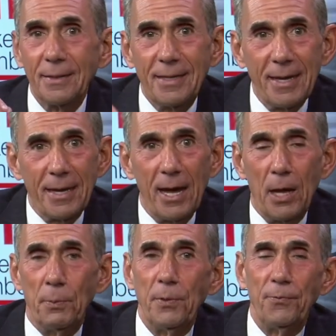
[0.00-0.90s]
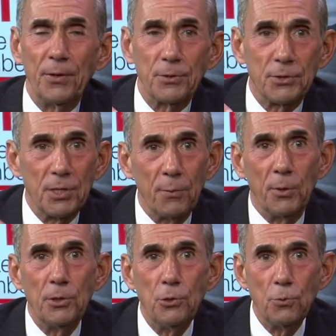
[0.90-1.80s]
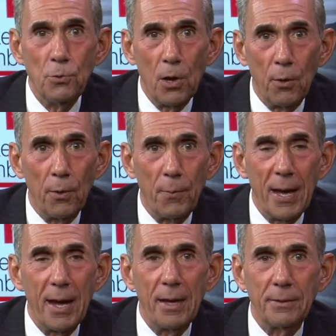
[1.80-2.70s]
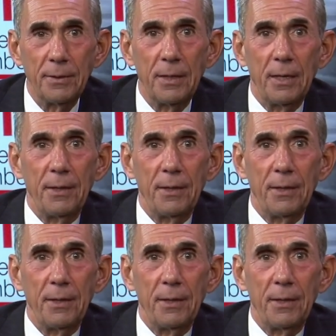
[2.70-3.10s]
Get help. If there's someone you know about